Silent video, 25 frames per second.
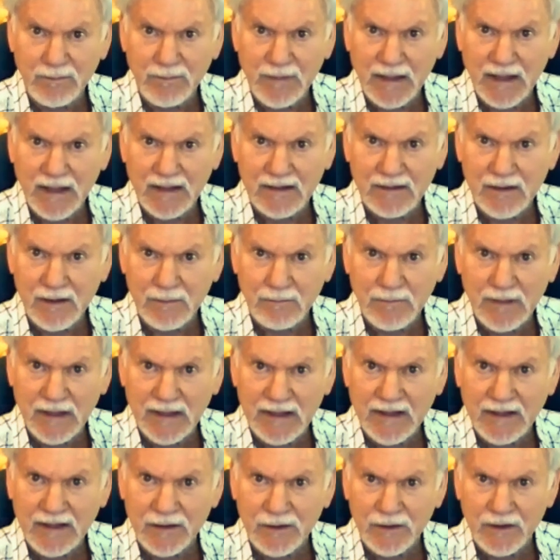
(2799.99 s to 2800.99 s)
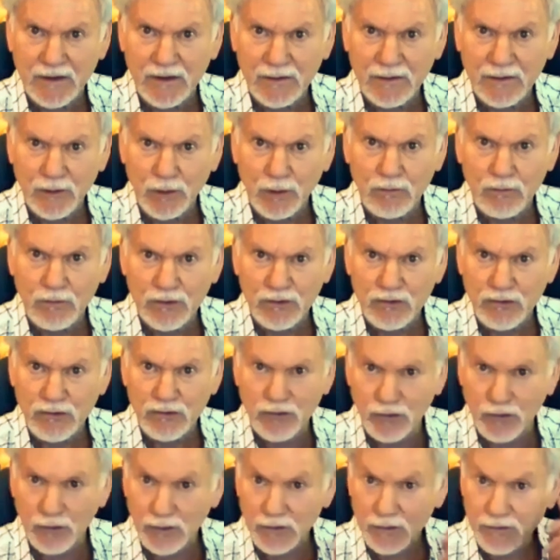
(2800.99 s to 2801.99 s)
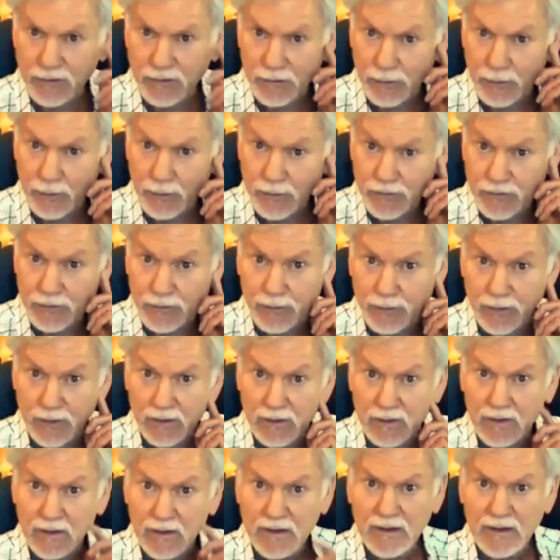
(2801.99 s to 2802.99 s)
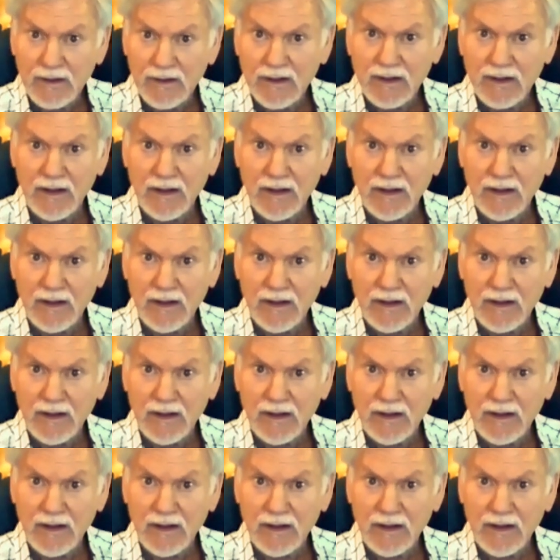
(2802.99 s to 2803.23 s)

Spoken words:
a man making an overture to her